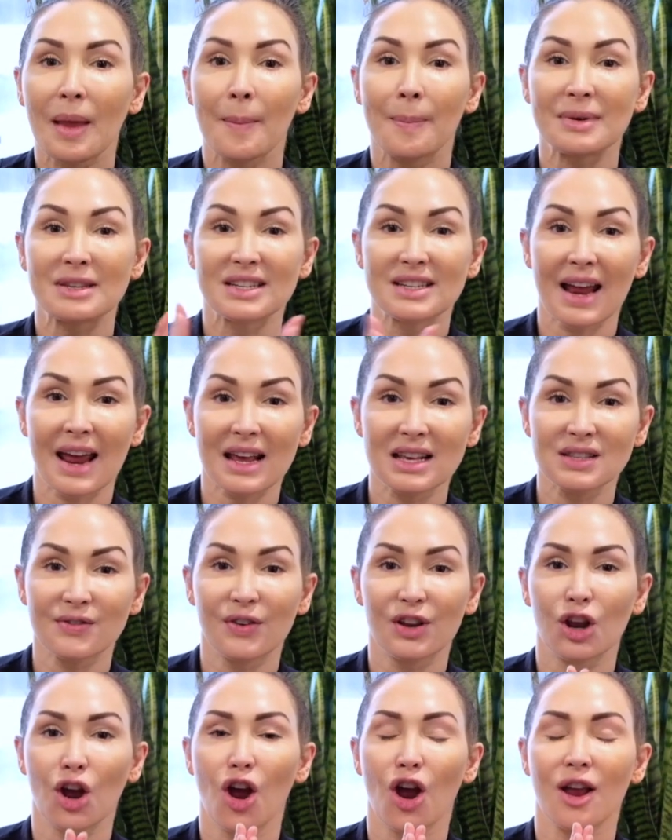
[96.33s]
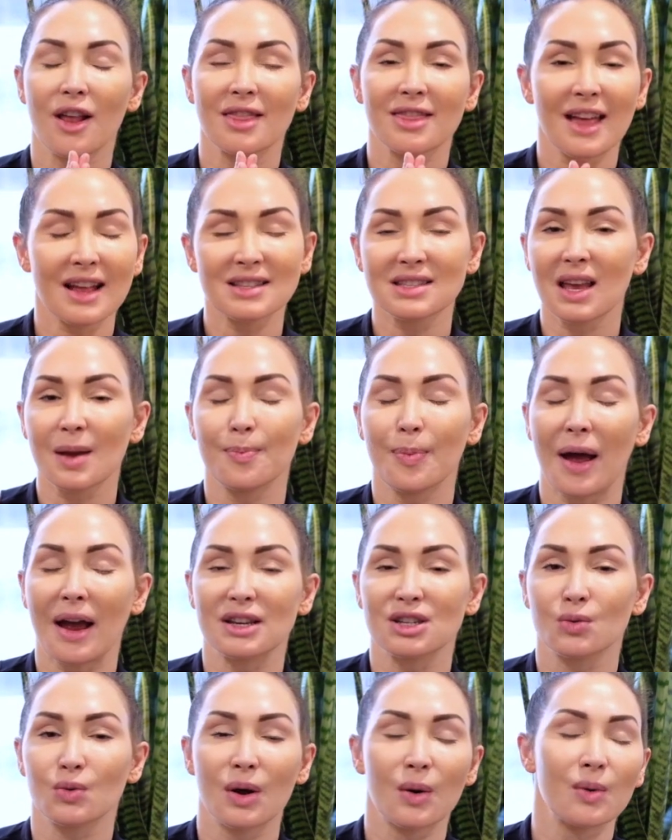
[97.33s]
But today's video, let's get
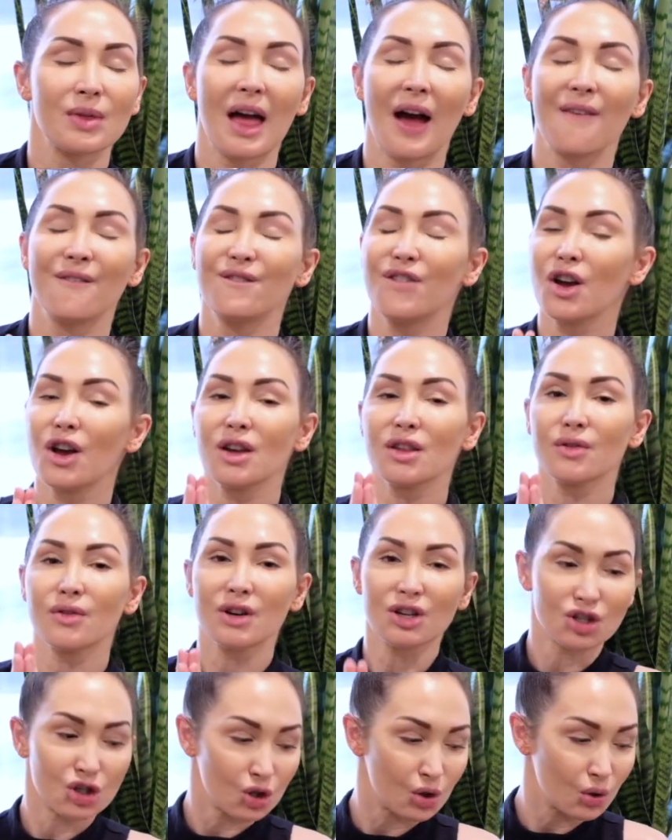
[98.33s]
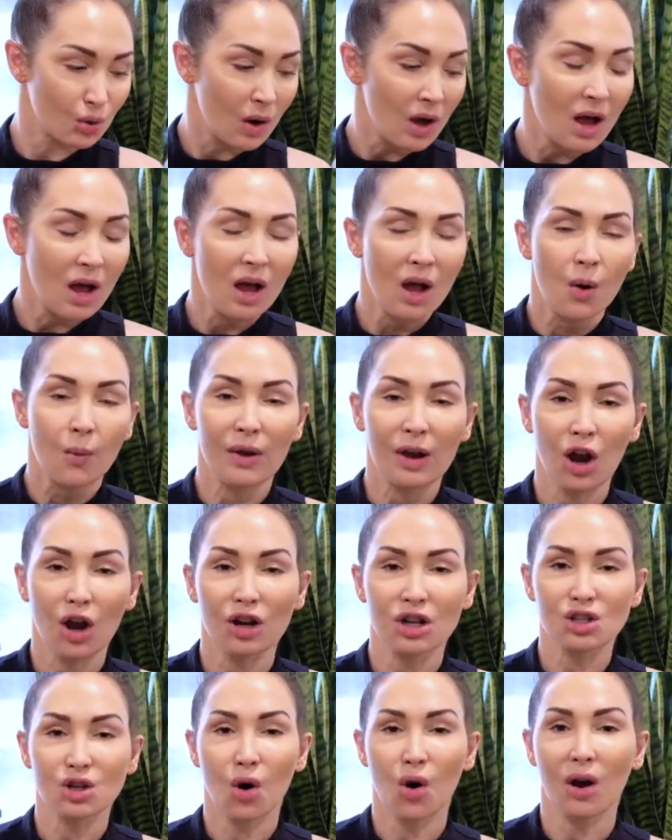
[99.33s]
back to it. Without further ado, we're
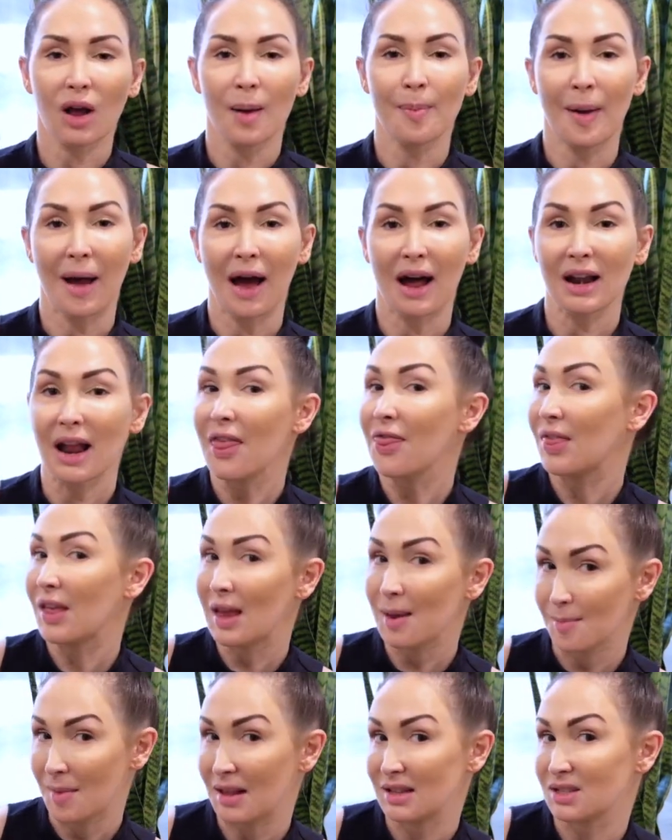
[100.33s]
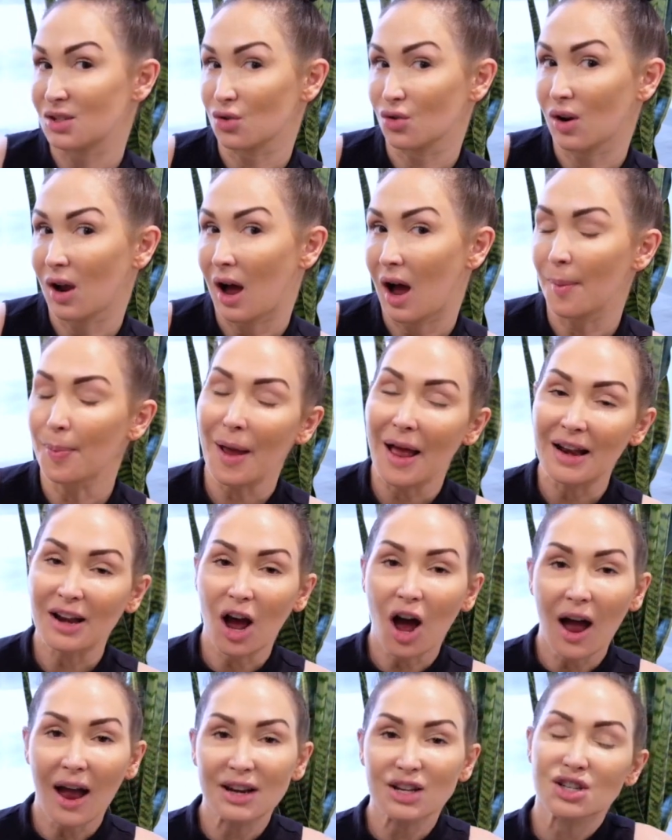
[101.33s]
going to talk about the menstrual cup. And
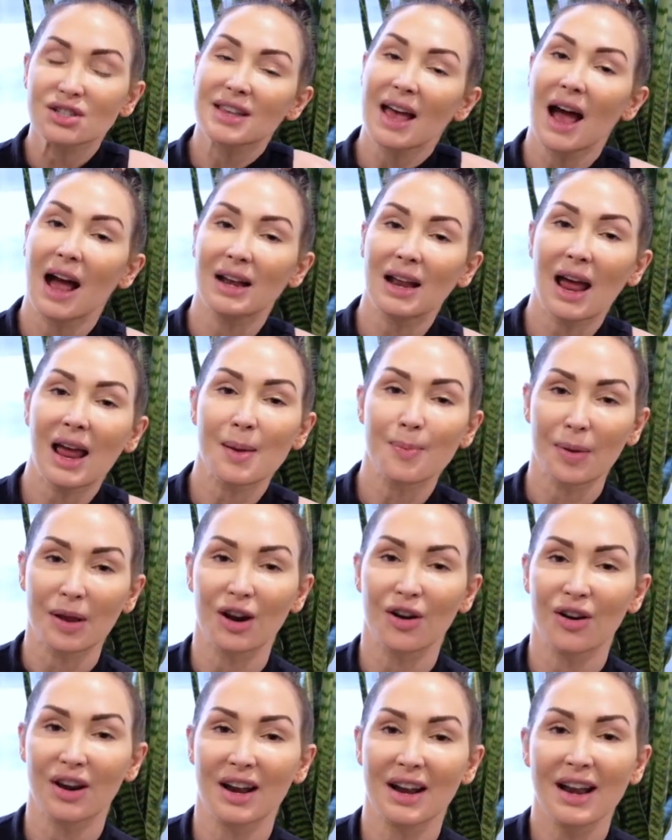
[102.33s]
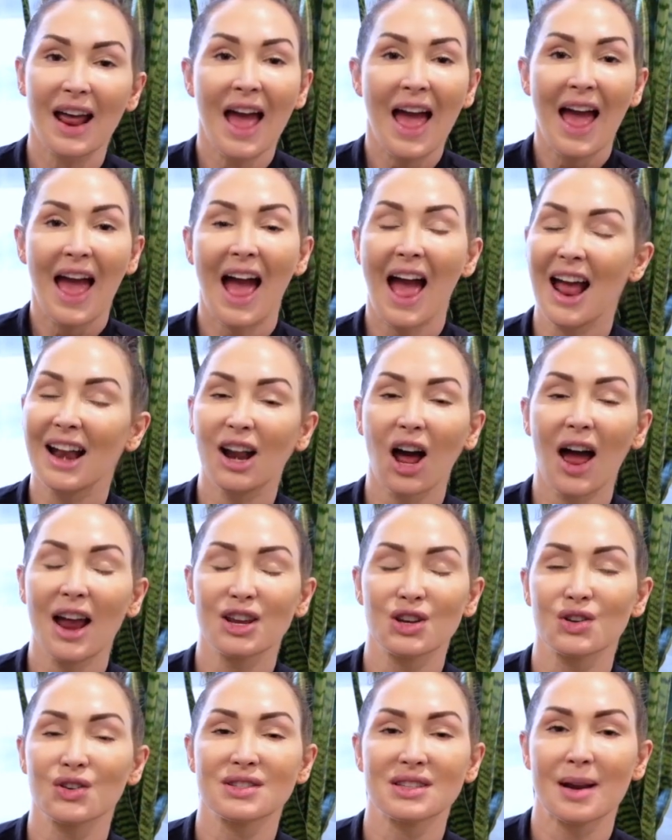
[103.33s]
I just had a period and
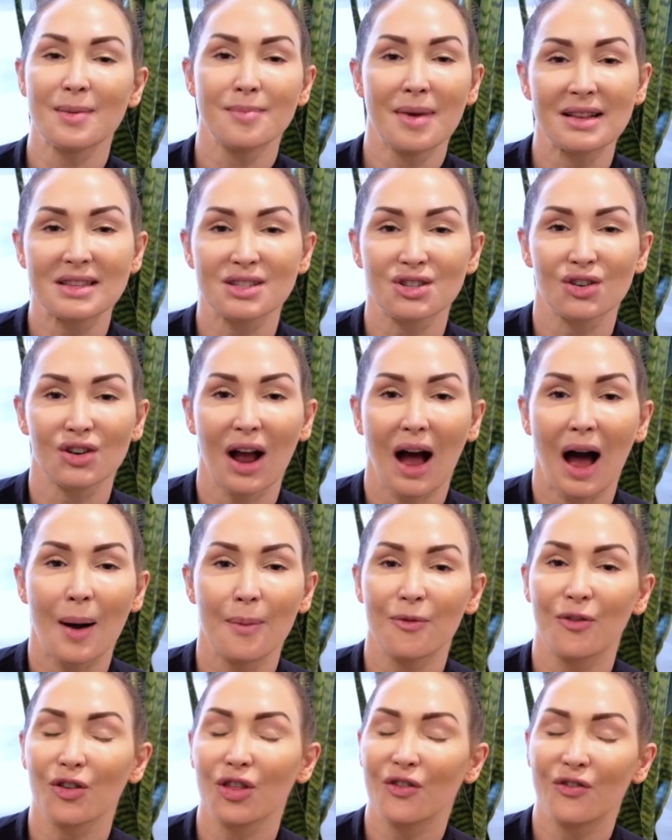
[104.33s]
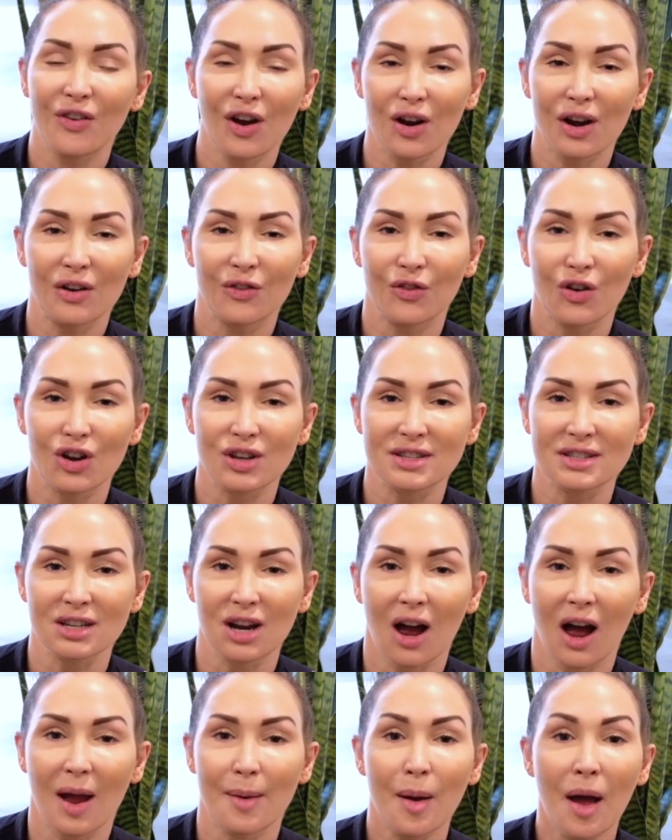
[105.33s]
I used a menstrual cup for the very first
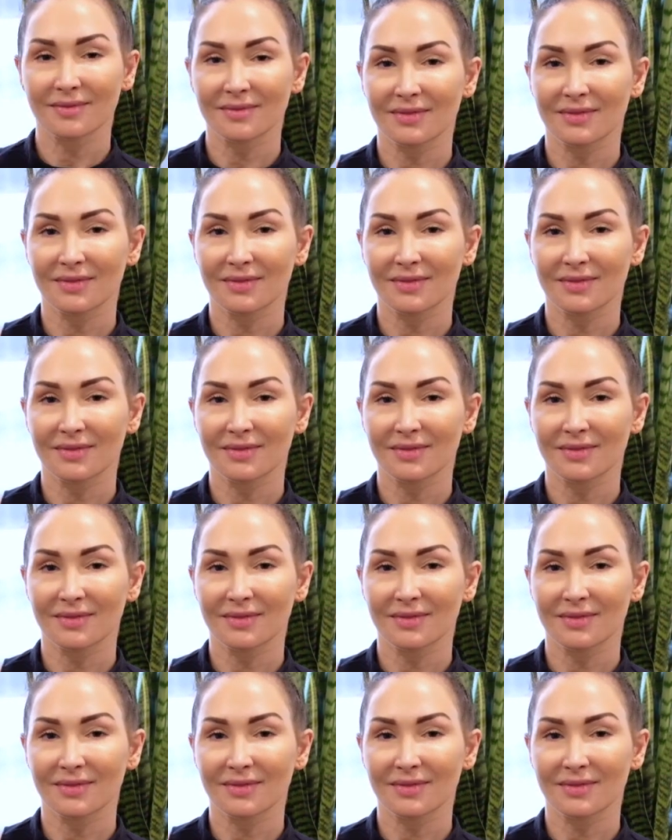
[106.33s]
time.